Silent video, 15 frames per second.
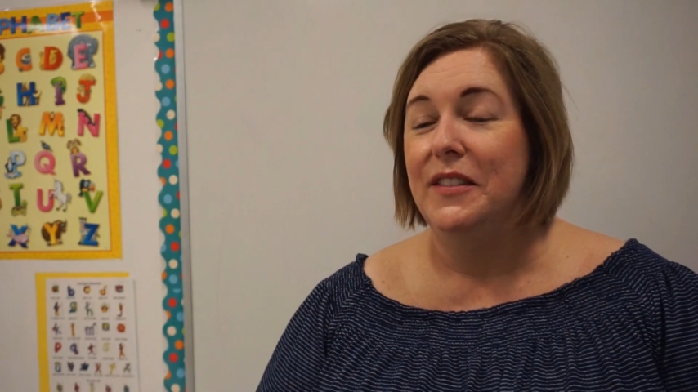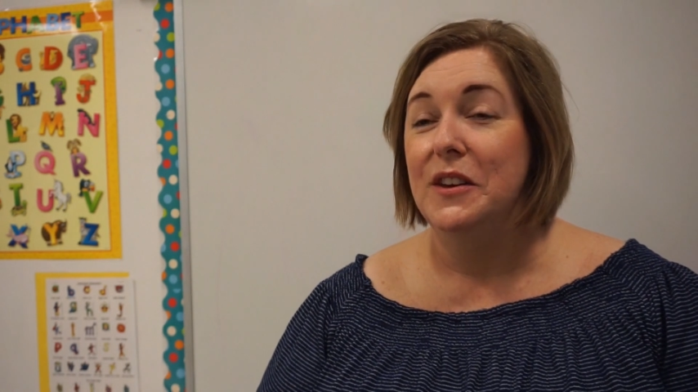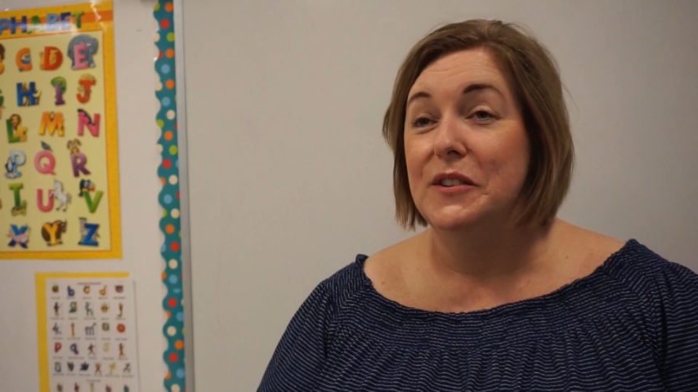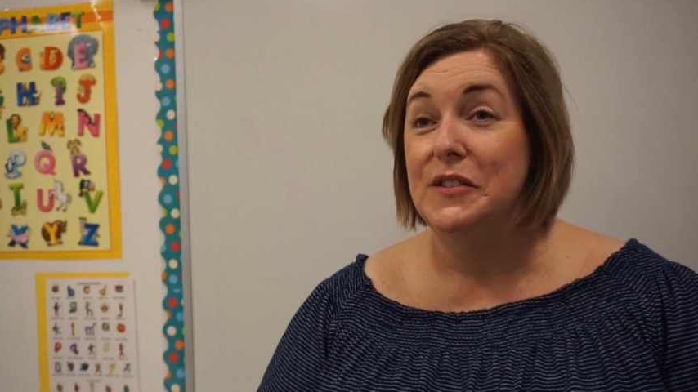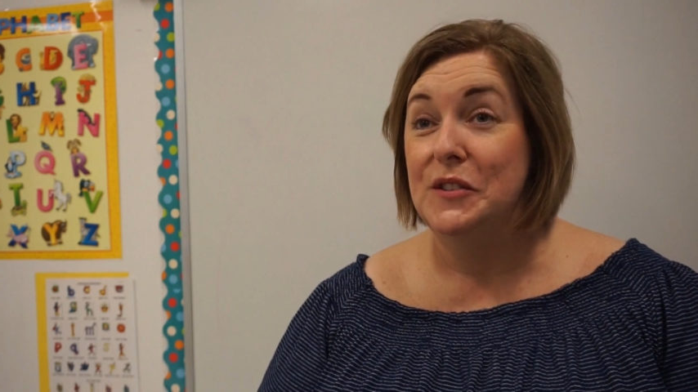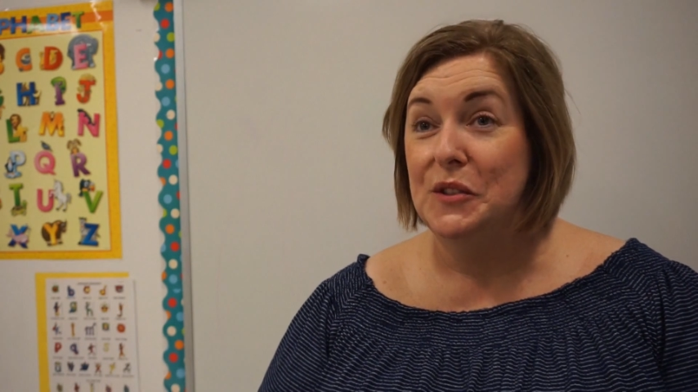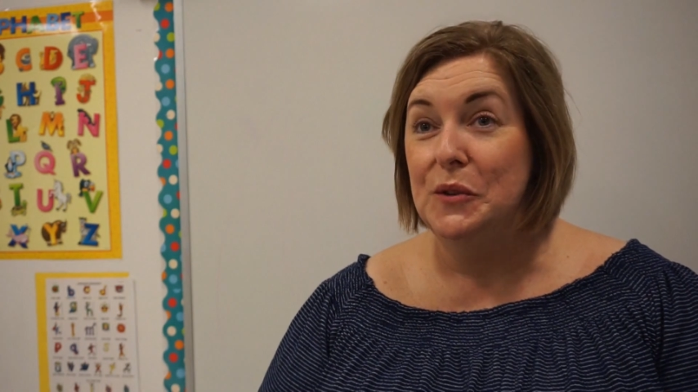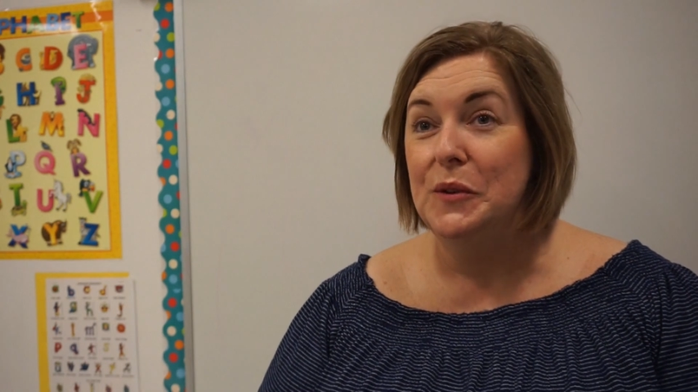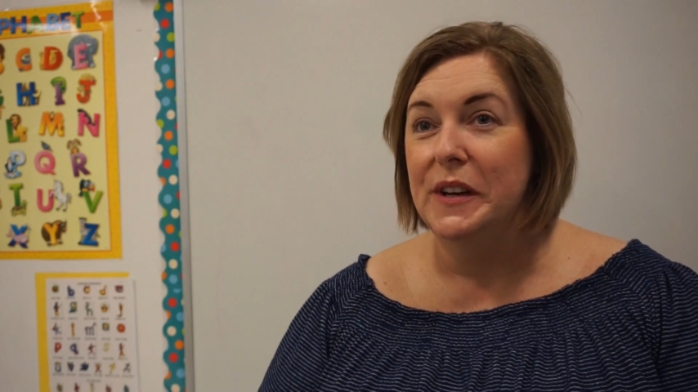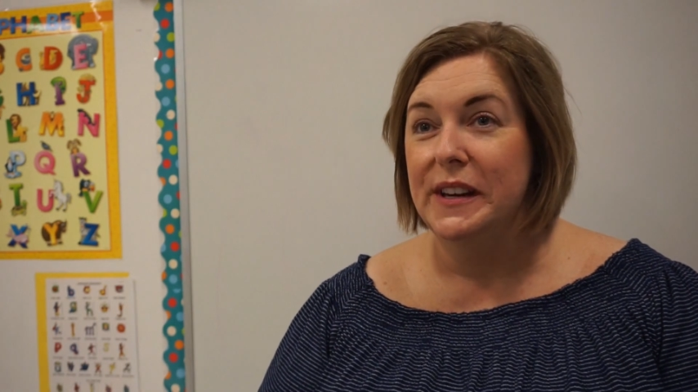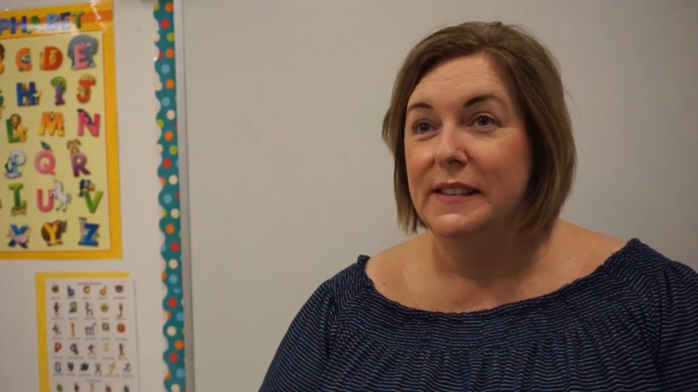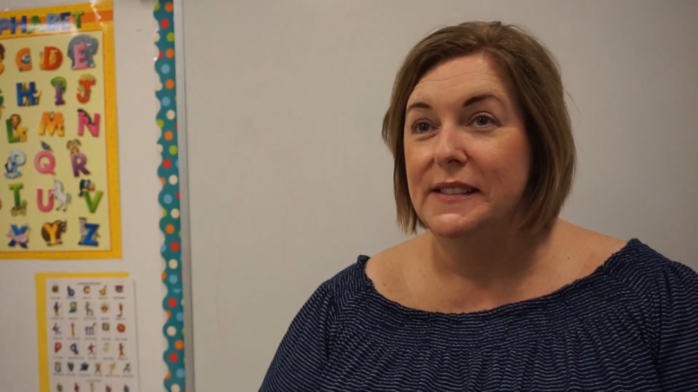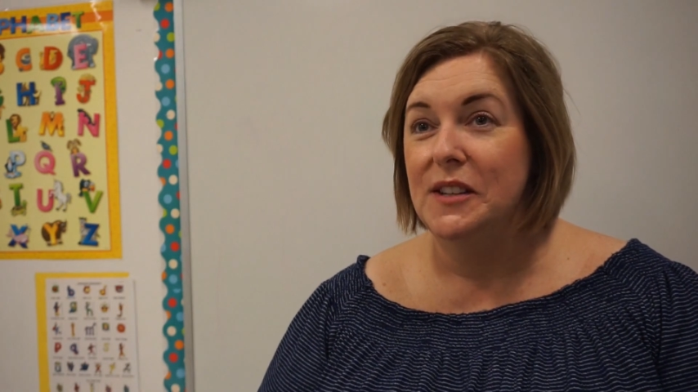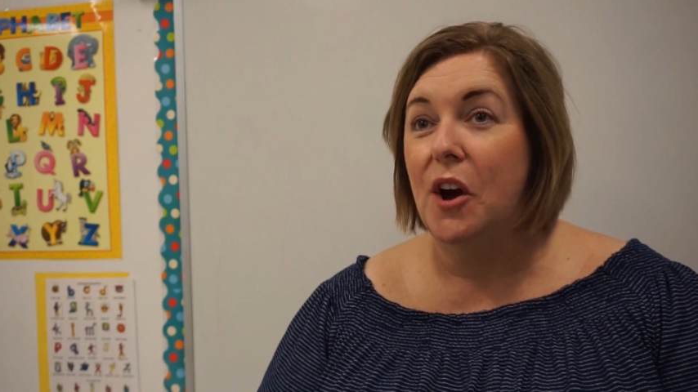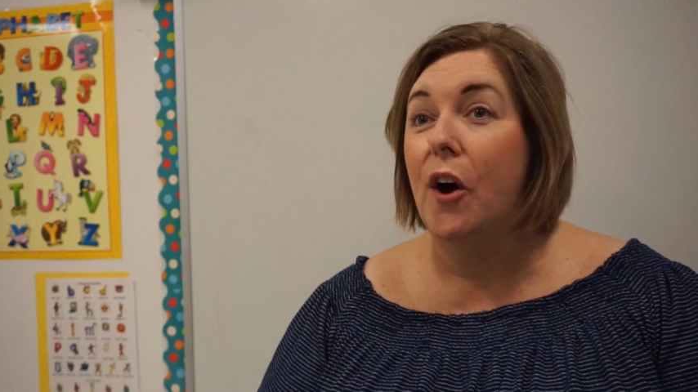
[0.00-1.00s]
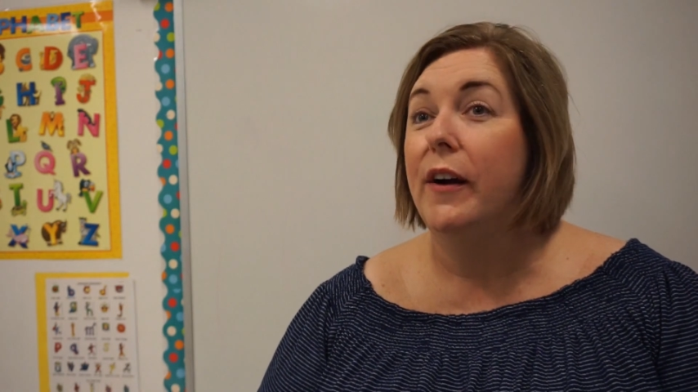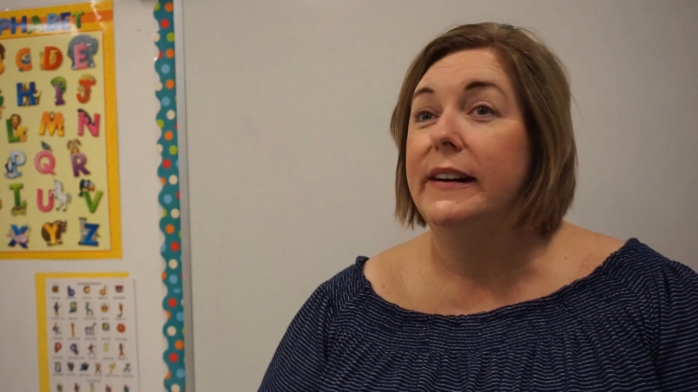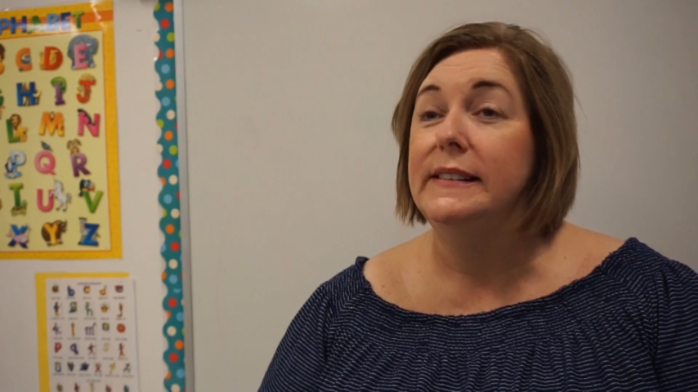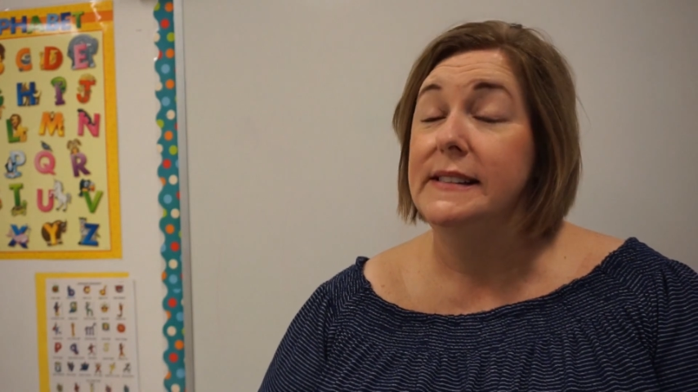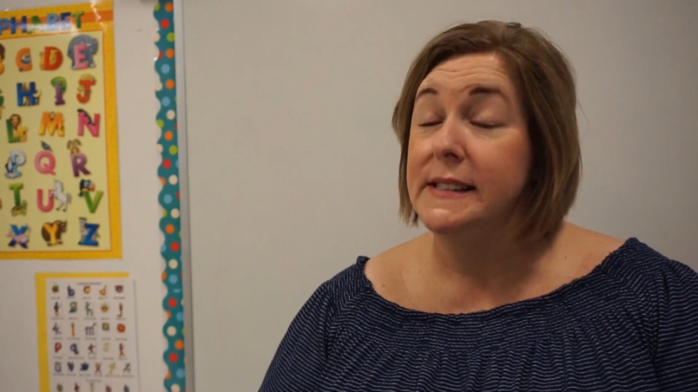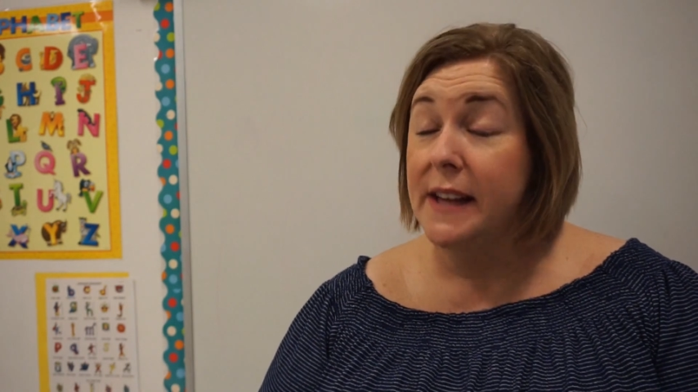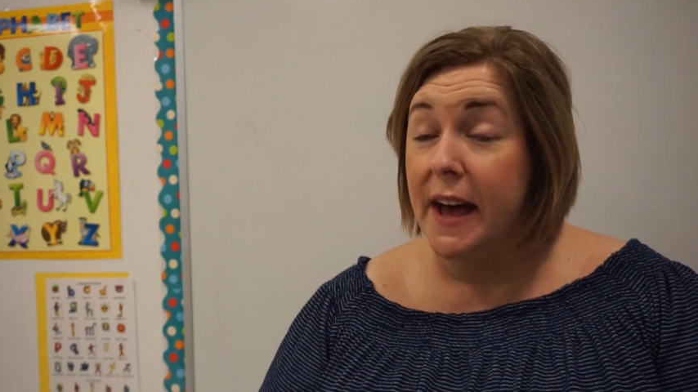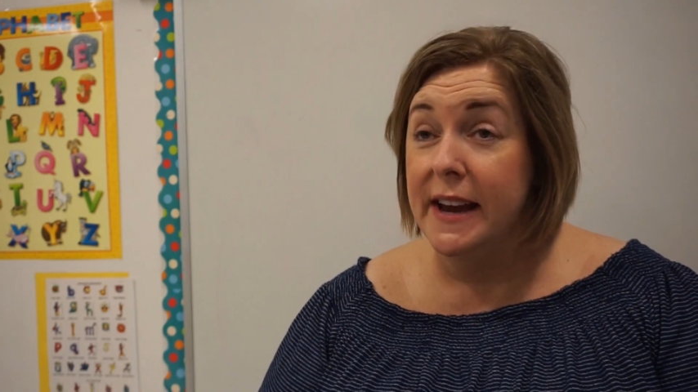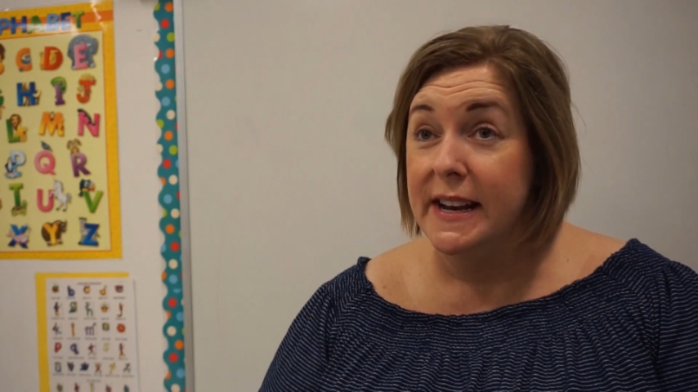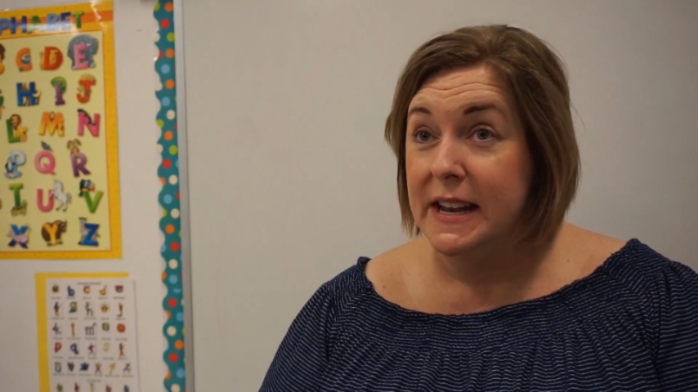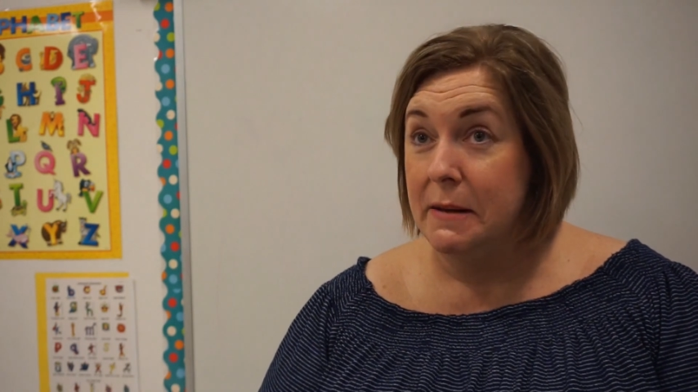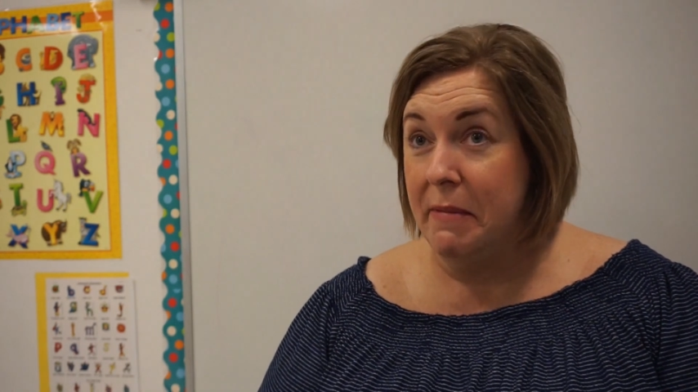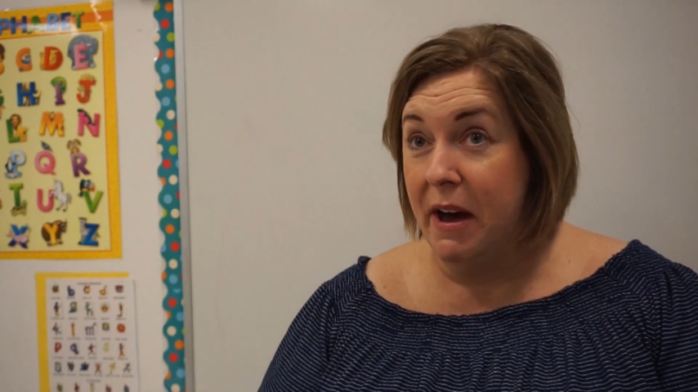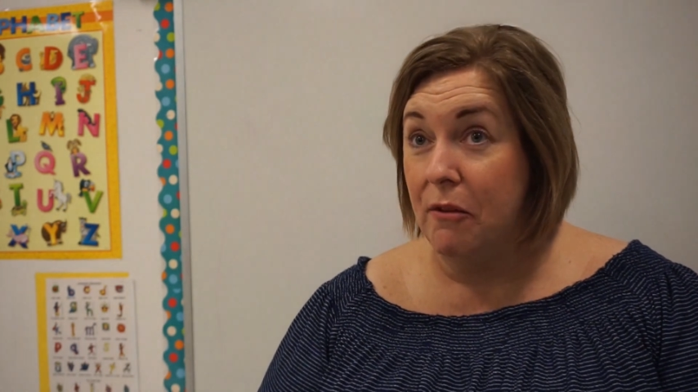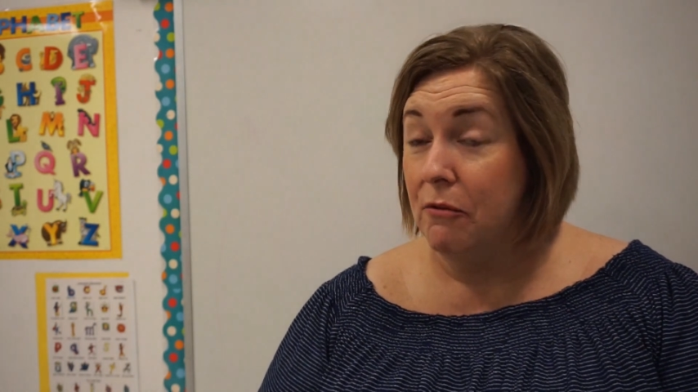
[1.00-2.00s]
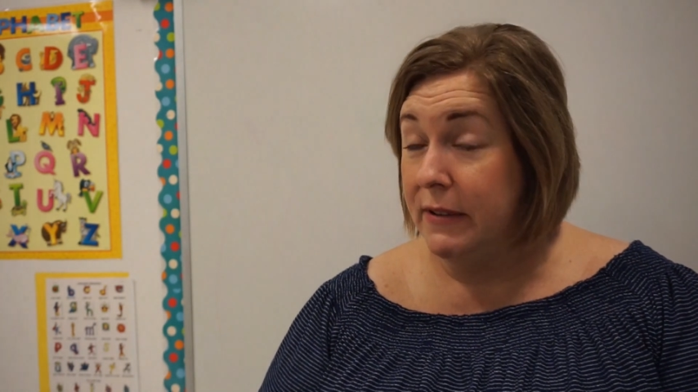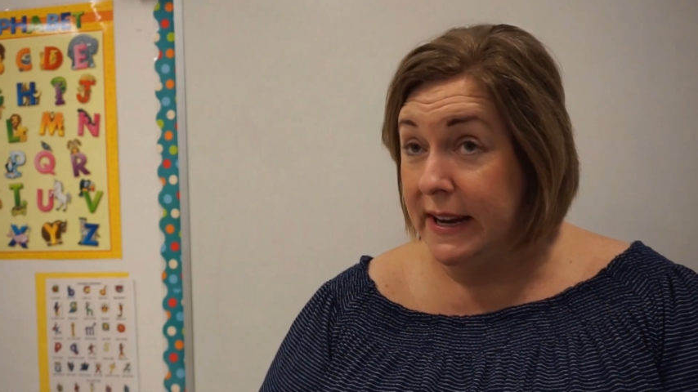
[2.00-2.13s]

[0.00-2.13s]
their students are excited about